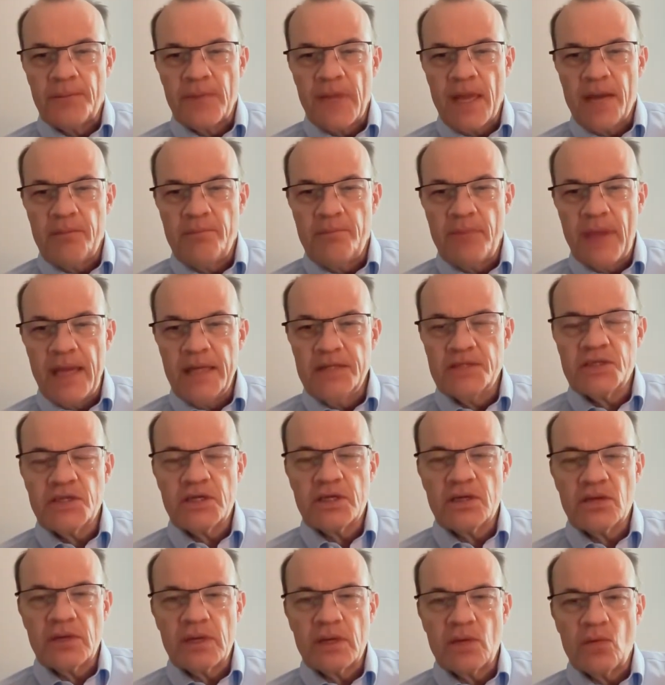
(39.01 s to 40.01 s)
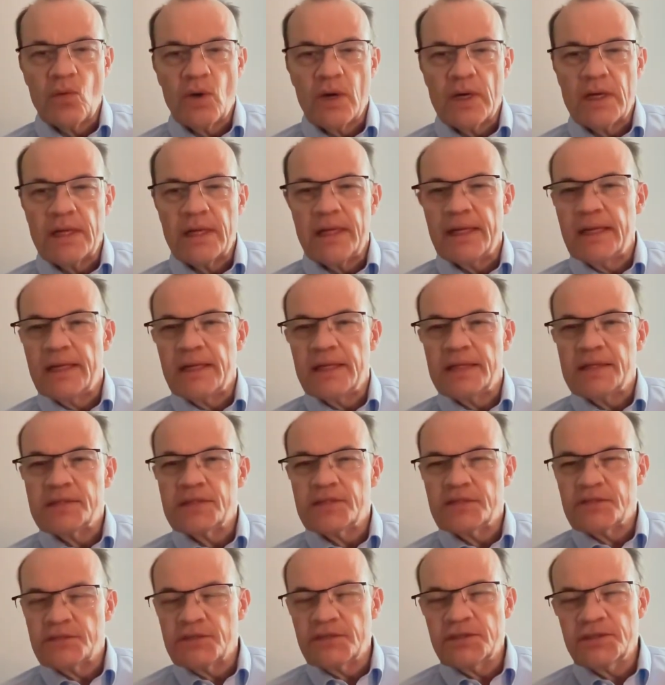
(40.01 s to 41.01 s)
And basically what it
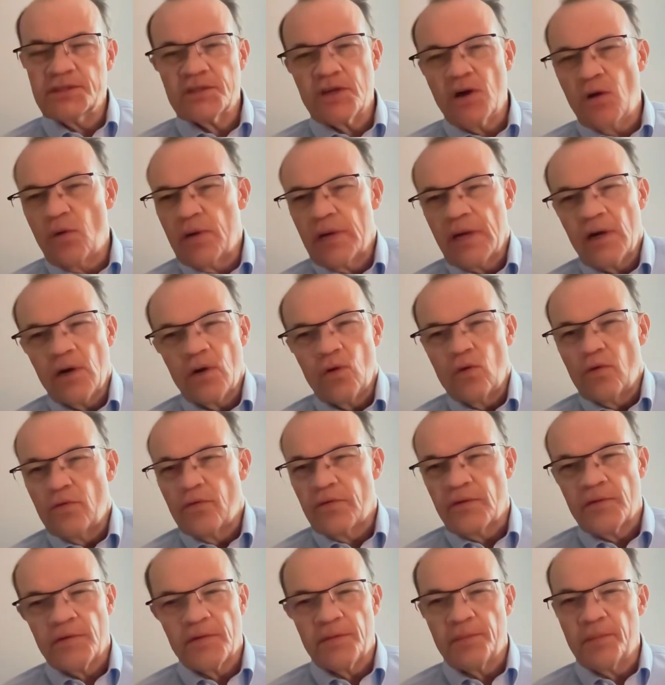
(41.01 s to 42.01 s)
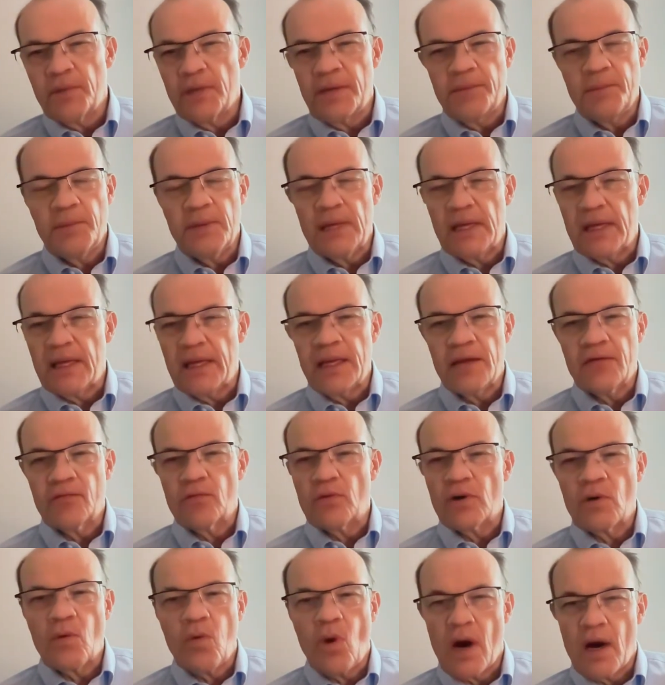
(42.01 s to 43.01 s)
is just going over the PPE
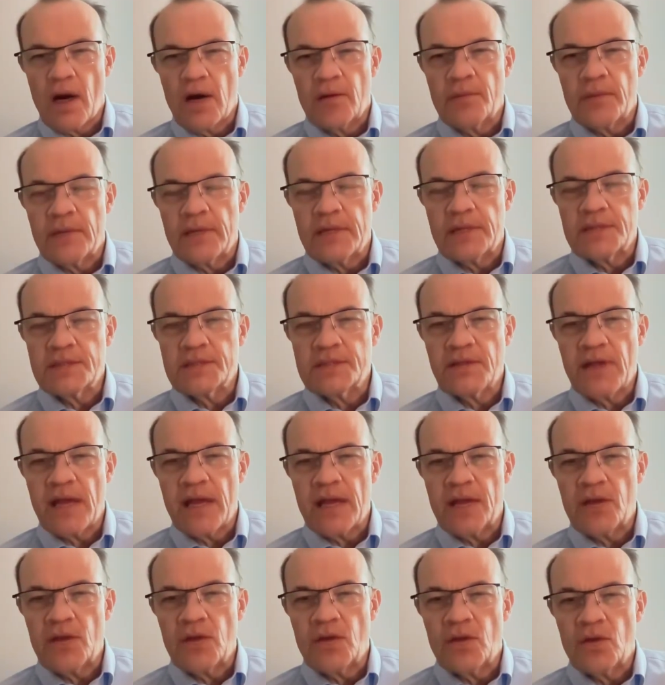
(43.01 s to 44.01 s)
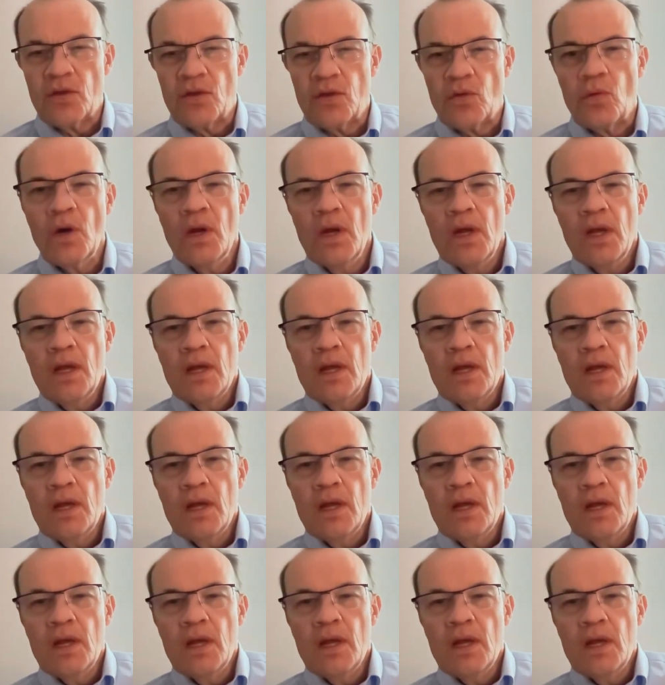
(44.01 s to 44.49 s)
requirements that you